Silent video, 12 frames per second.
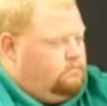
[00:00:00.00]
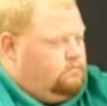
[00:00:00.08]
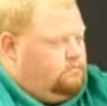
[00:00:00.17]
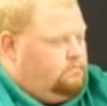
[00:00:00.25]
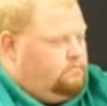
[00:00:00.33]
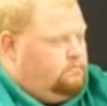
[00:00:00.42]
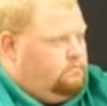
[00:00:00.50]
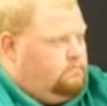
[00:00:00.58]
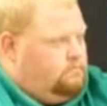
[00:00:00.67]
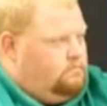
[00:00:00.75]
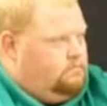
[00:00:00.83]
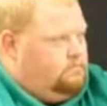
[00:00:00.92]

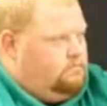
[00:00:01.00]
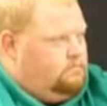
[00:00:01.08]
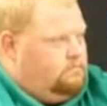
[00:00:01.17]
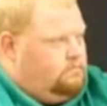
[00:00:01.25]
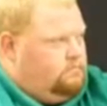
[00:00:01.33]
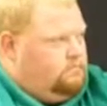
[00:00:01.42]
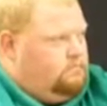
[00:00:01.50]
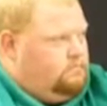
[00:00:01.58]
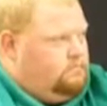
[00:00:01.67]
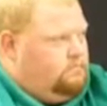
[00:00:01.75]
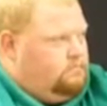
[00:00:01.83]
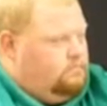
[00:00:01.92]

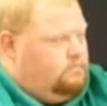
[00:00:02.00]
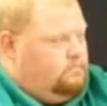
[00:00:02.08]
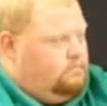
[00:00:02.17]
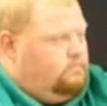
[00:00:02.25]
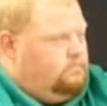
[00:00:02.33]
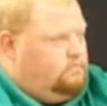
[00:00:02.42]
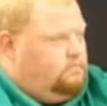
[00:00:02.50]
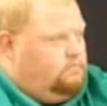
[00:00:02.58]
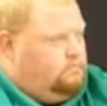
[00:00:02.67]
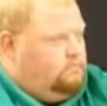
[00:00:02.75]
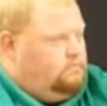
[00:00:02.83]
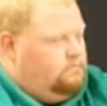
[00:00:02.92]

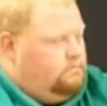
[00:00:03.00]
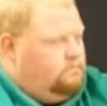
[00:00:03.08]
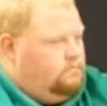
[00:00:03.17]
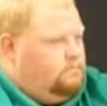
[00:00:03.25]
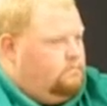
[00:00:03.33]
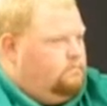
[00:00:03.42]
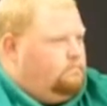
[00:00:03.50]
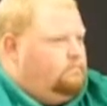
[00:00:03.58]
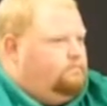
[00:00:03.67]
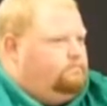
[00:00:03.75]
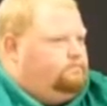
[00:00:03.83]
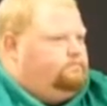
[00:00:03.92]

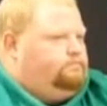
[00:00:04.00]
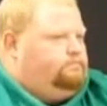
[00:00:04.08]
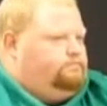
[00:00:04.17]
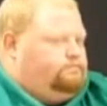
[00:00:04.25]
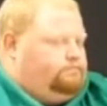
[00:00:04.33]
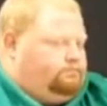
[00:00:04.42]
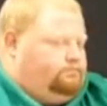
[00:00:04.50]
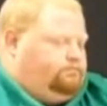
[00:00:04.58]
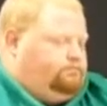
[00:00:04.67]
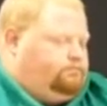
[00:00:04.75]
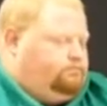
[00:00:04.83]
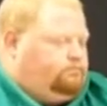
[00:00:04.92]

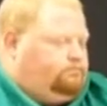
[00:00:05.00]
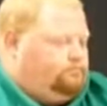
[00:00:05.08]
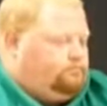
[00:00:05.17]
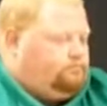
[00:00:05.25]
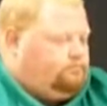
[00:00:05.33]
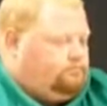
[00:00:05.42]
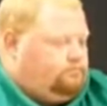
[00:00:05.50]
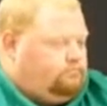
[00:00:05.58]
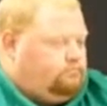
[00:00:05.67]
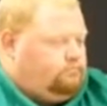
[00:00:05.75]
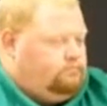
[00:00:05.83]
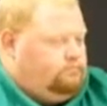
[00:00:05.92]

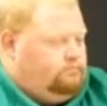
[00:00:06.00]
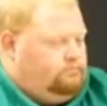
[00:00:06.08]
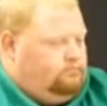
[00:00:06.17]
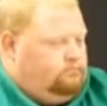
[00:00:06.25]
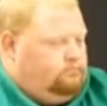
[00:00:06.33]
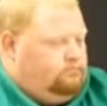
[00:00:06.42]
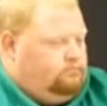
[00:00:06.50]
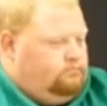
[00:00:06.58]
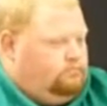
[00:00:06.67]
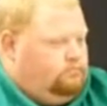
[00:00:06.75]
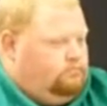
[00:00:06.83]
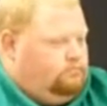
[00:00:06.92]

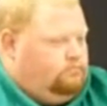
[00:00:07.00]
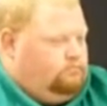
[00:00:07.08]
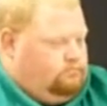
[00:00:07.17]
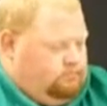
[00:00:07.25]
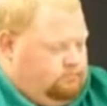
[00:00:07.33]
No words are spoken by the person on screen.